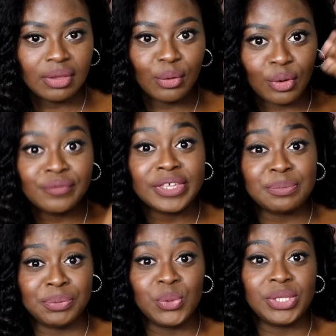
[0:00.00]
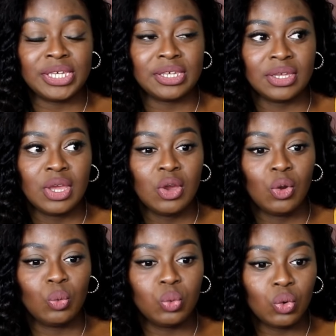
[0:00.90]
of his building,
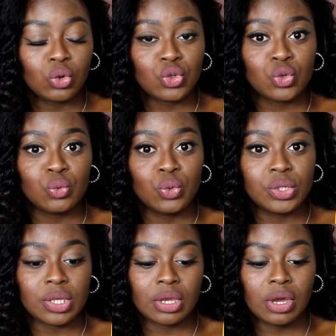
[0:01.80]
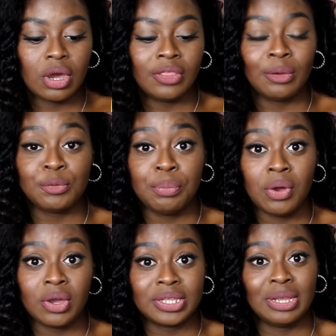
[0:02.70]
walk towards a car that was
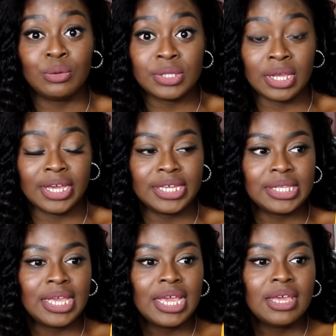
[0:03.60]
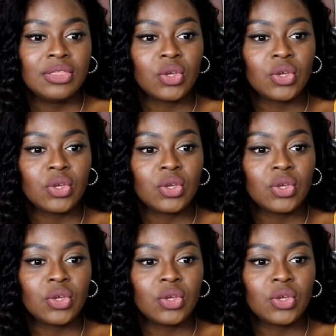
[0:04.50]
parked outside. The